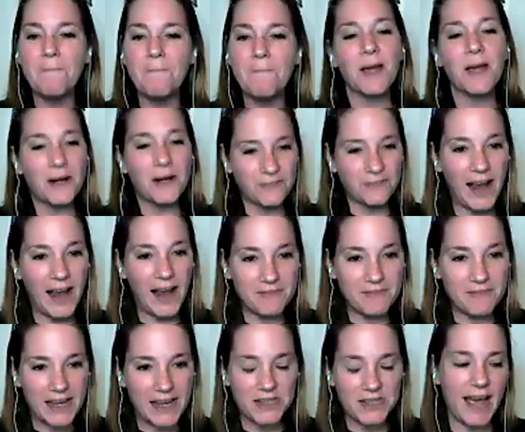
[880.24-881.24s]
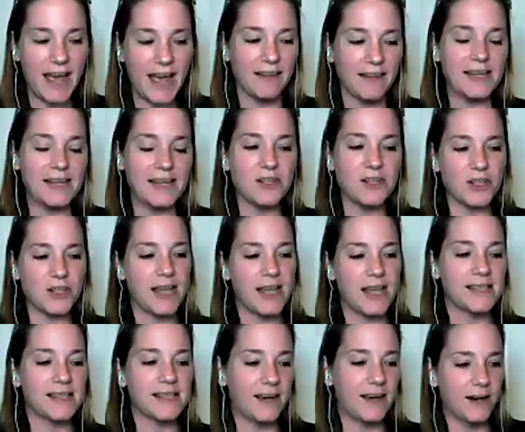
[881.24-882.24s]
with her five-day
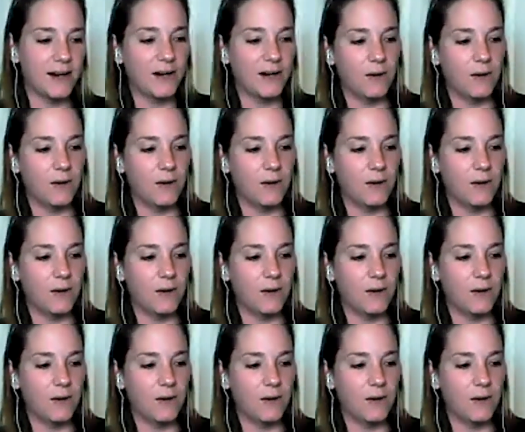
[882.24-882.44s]
challenge.